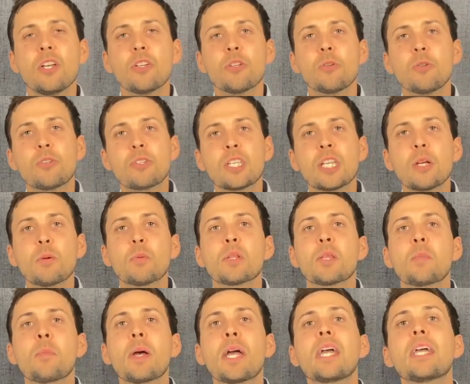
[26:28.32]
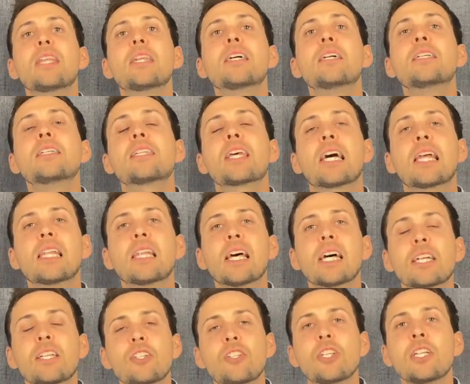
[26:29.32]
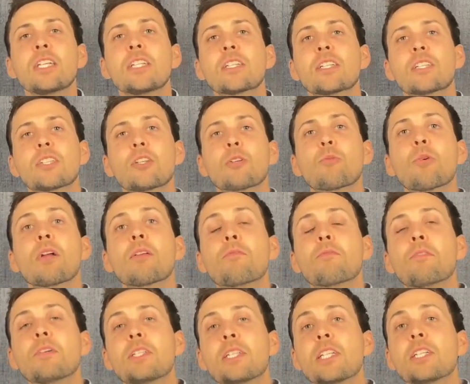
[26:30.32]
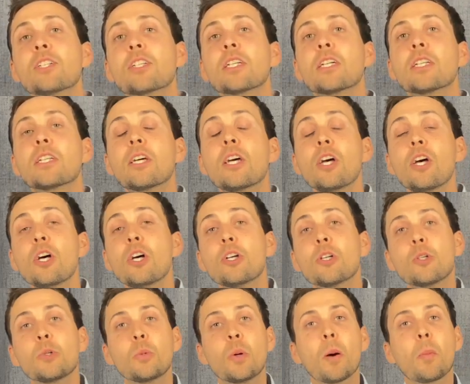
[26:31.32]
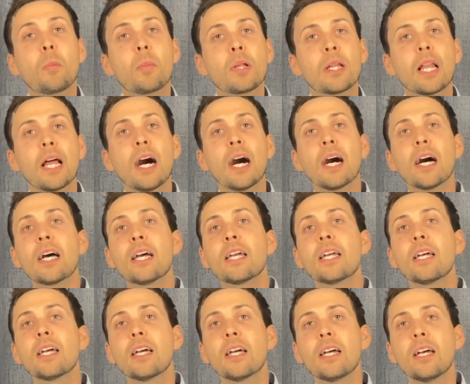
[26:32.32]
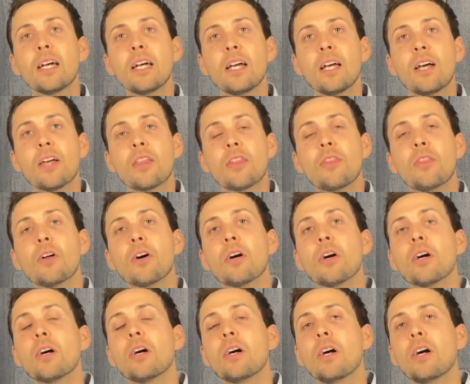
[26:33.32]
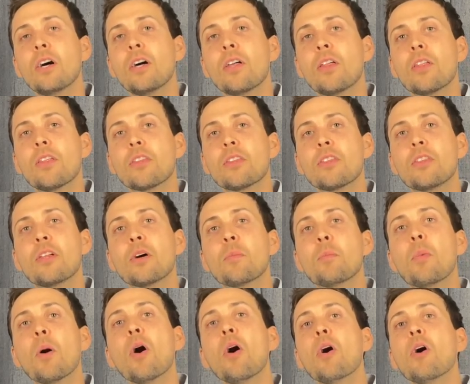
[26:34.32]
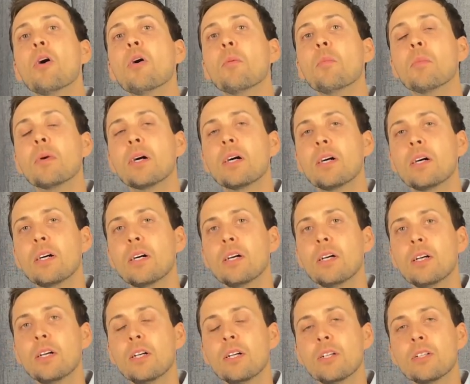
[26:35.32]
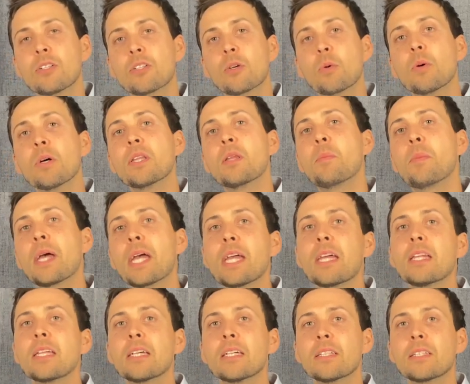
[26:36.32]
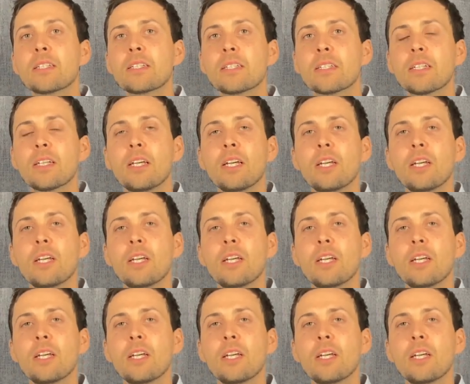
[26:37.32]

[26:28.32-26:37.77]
You see where the pain is, and like Jesus, the great physician, you apply the, the balm to where the pain is.